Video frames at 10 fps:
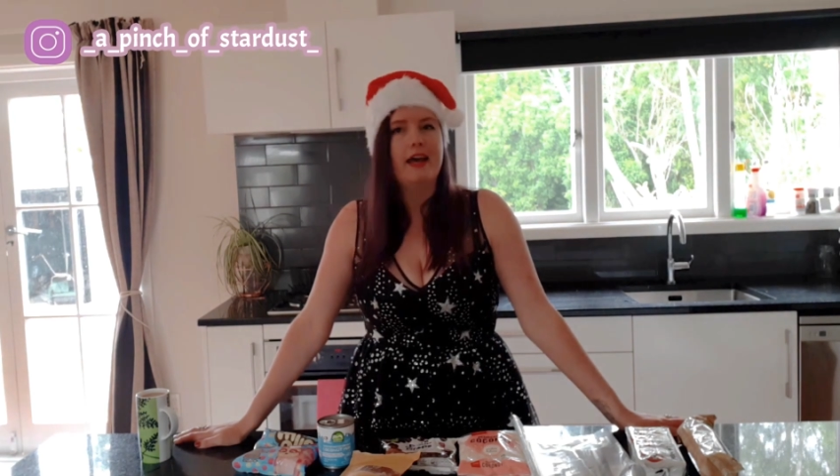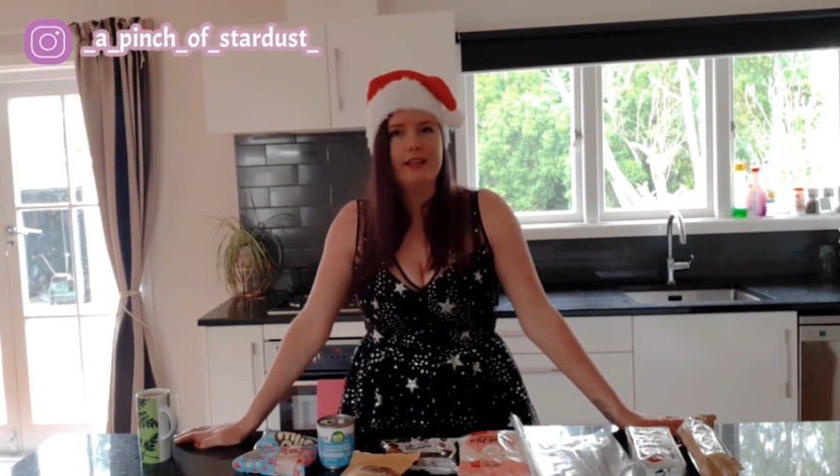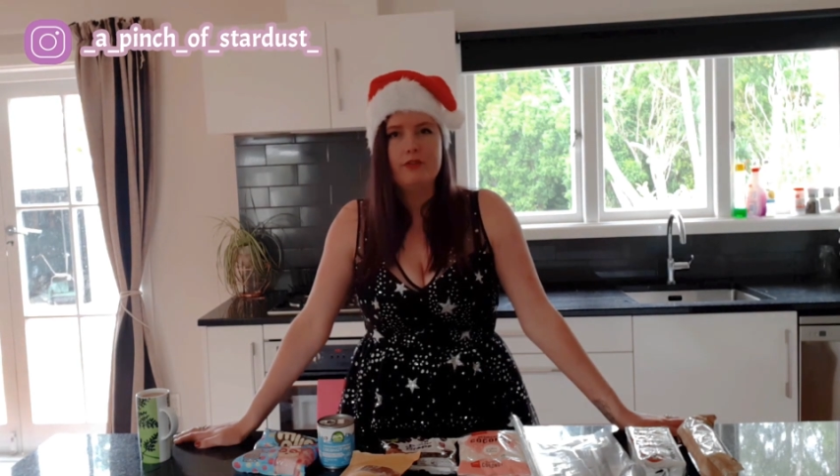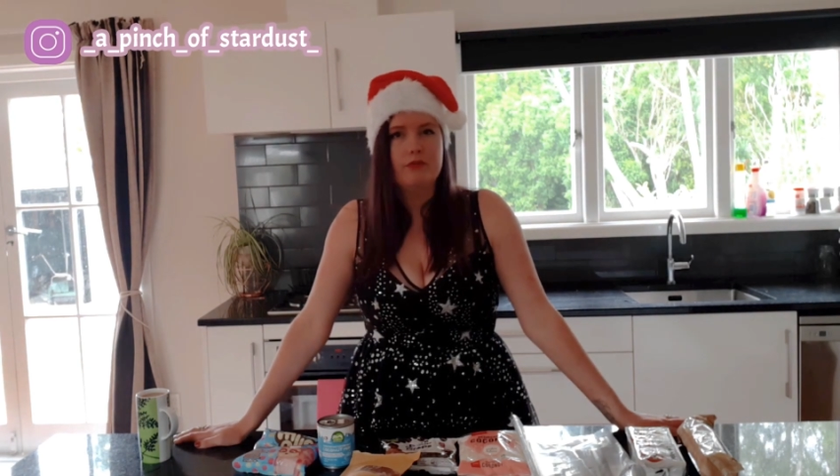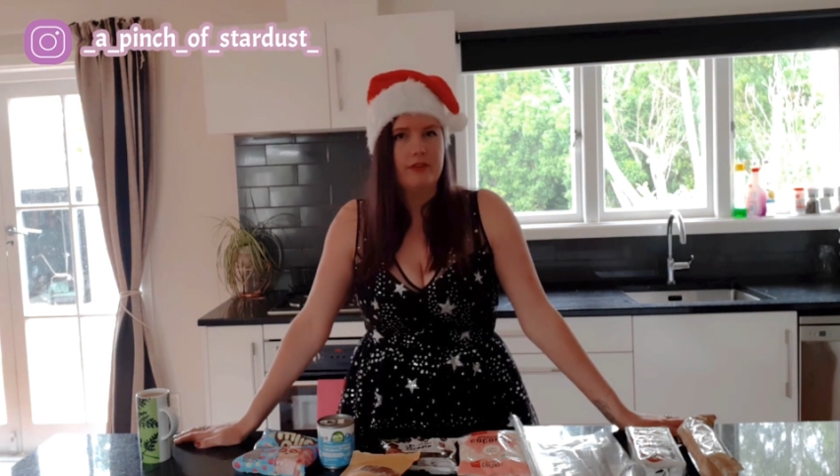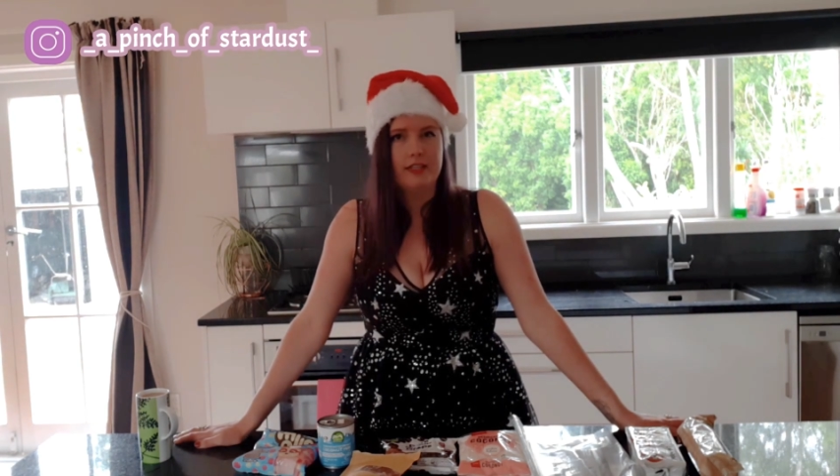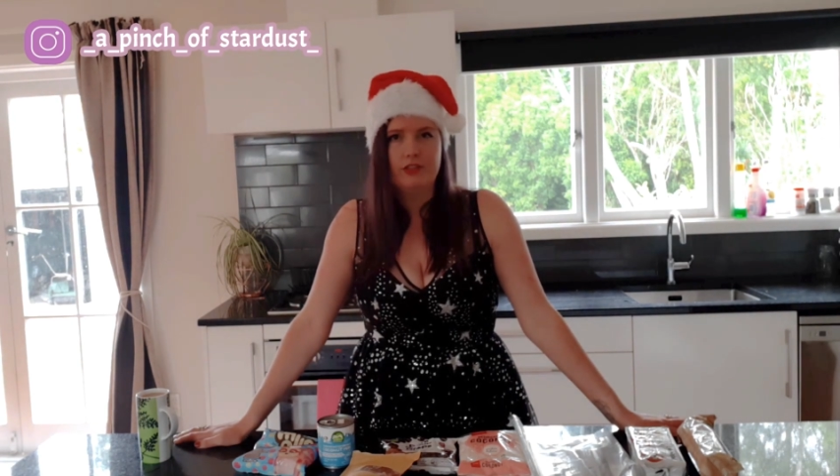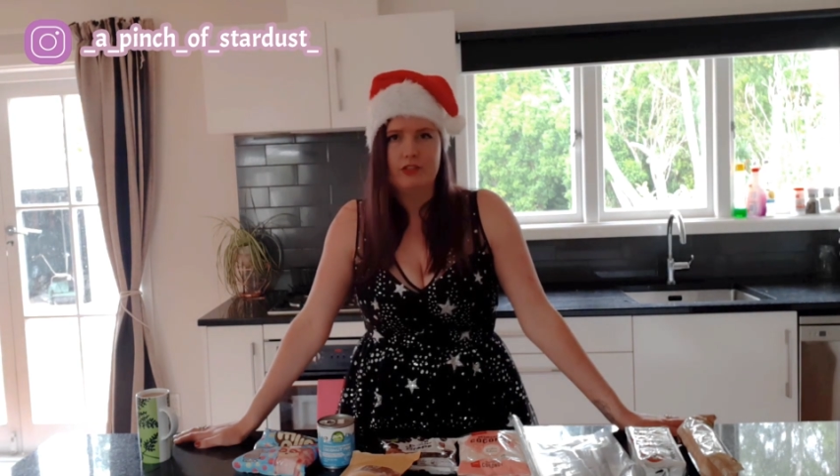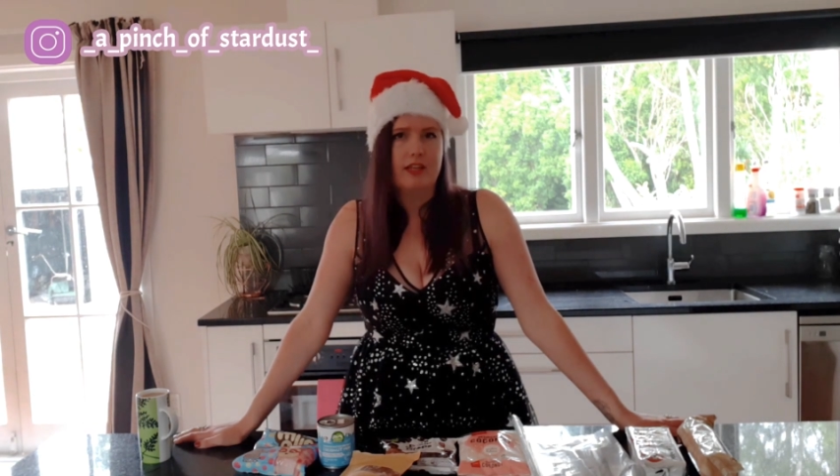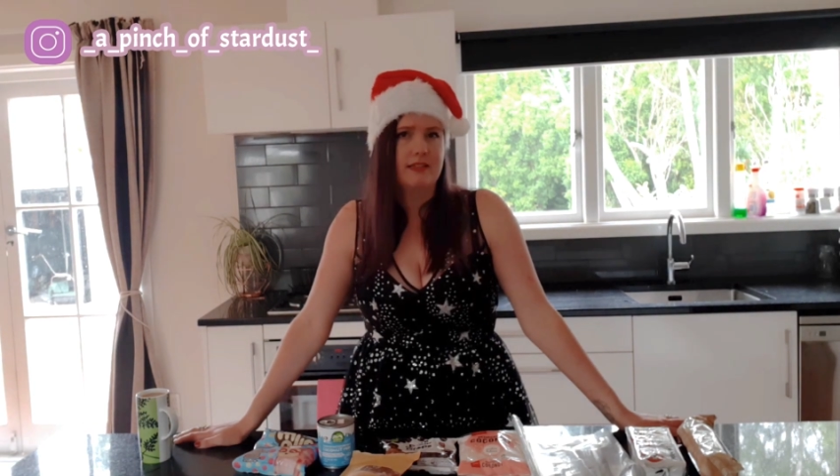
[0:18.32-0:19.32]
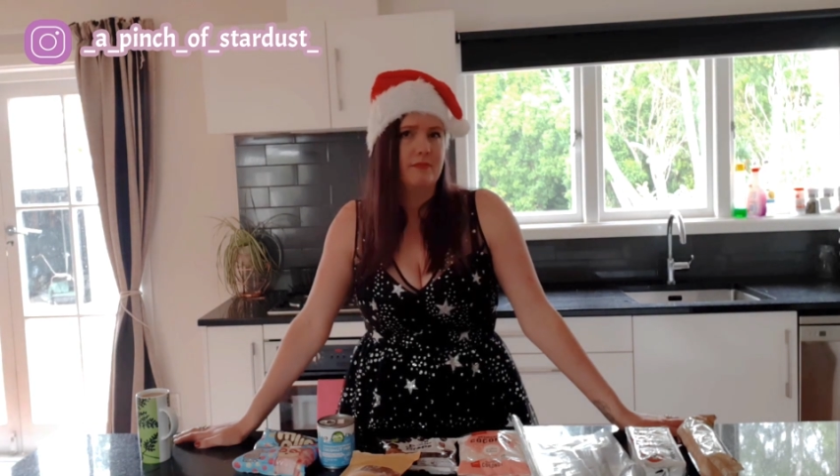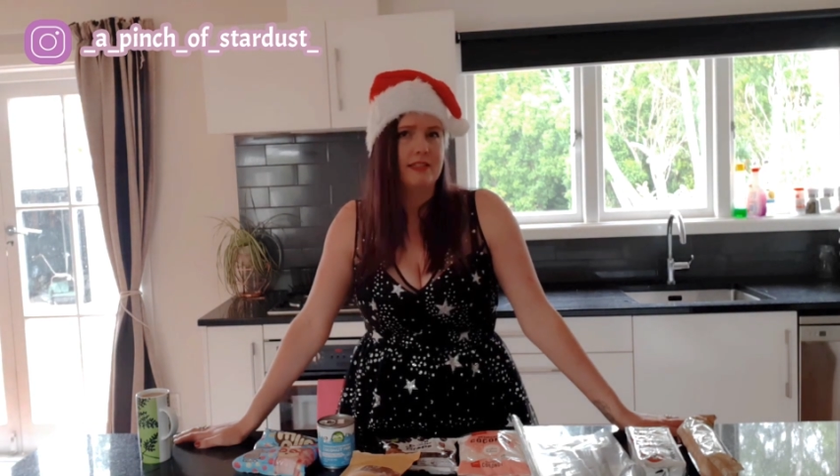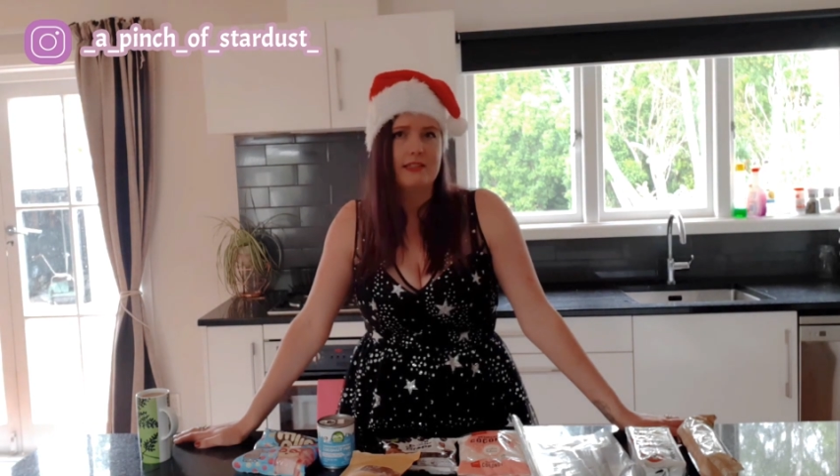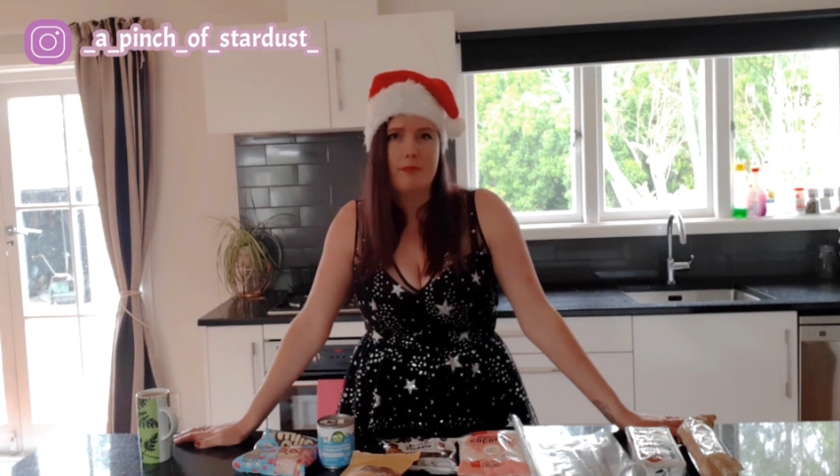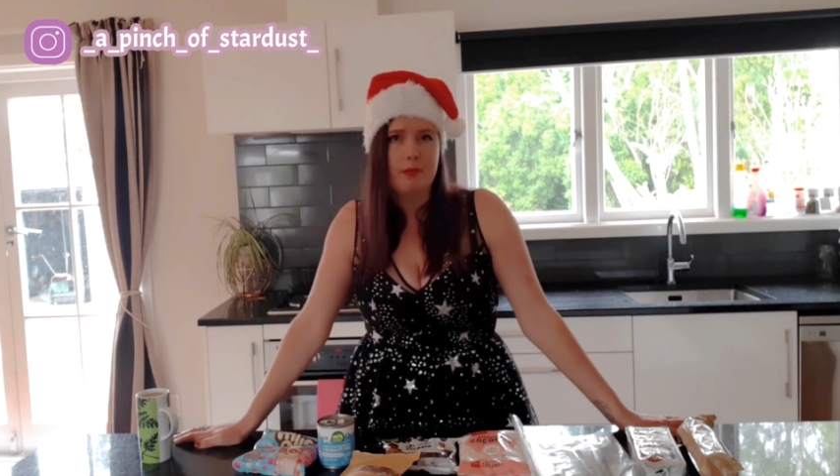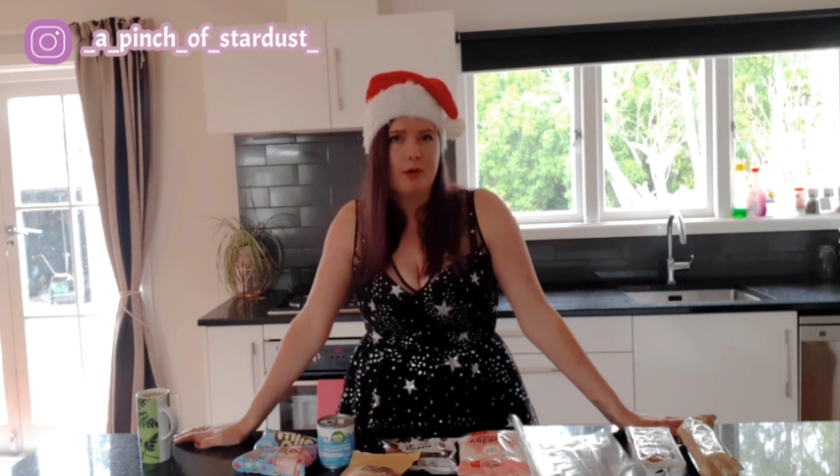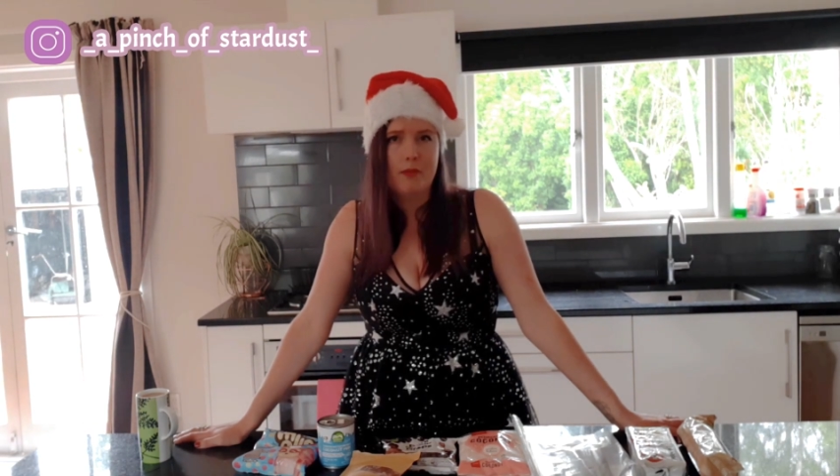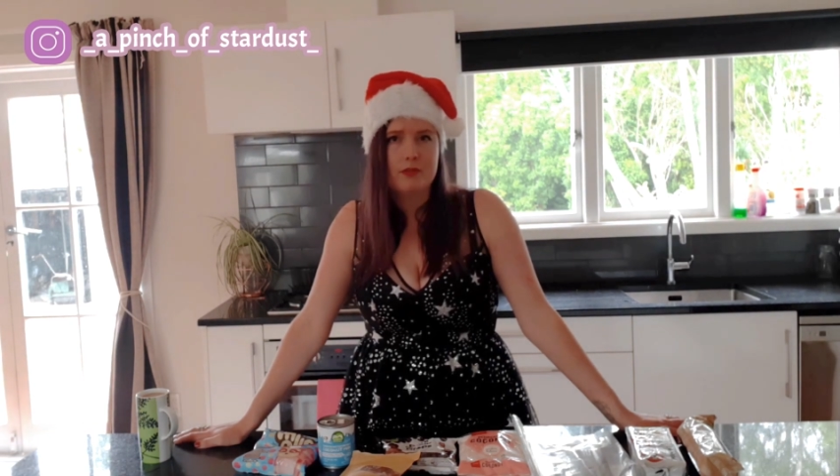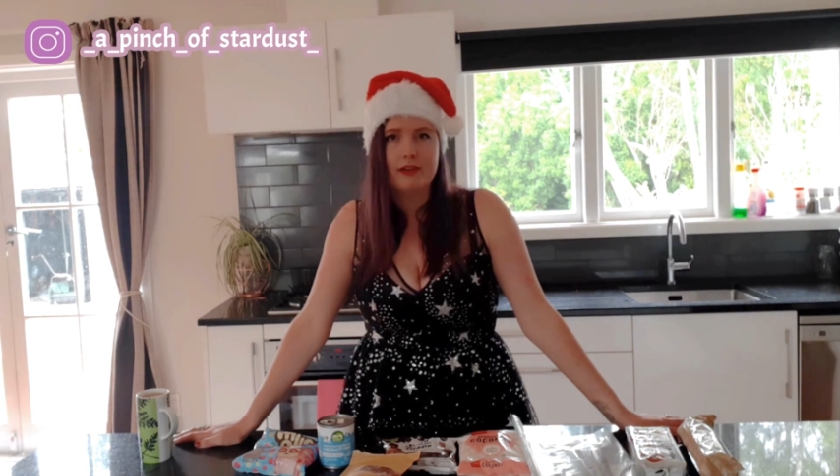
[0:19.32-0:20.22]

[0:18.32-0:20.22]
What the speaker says: in your fridge so that when someone pops